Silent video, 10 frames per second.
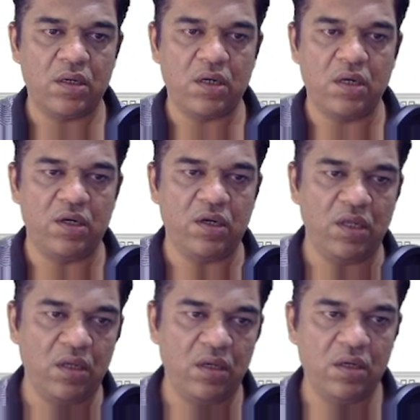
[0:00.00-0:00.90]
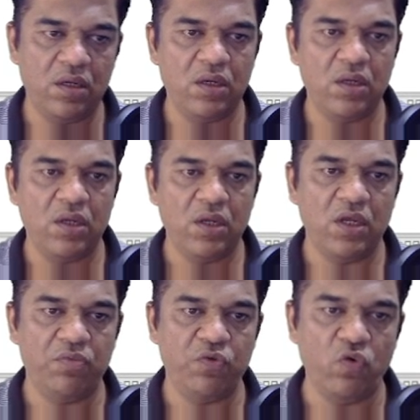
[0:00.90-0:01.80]
country.
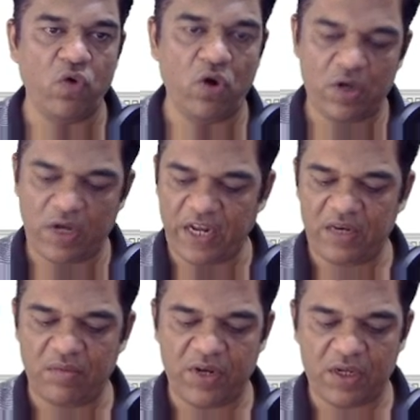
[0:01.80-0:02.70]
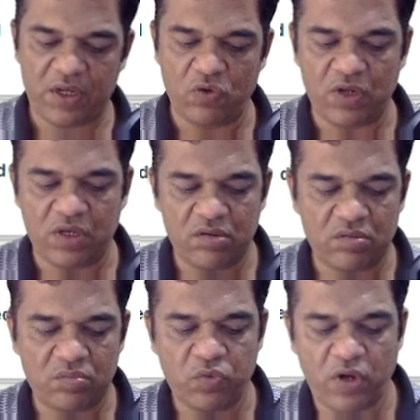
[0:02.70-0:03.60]
If you want line break, you can
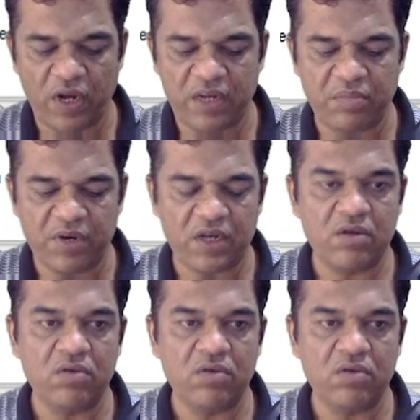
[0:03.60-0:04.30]
put line break.